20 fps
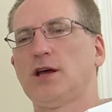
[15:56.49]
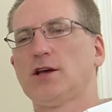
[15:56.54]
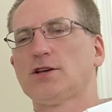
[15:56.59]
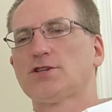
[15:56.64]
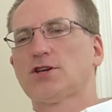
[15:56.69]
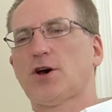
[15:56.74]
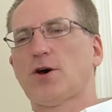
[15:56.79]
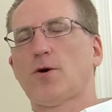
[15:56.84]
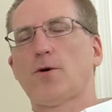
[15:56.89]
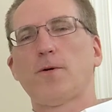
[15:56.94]

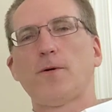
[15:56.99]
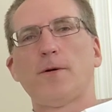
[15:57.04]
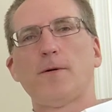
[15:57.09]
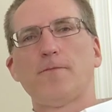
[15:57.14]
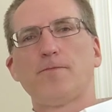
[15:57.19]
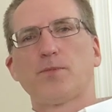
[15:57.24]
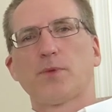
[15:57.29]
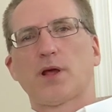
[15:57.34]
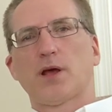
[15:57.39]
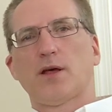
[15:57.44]
So
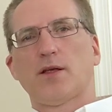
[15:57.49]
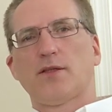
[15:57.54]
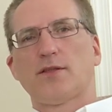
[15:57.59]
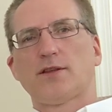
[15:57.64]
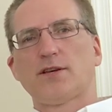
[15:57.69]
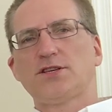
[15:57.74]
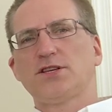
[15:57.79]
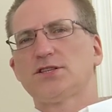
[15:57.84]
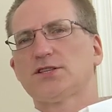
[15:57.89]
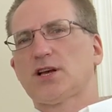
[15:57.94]

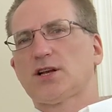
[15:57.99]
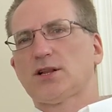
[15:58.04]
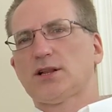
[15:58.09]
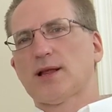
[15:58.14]
this is a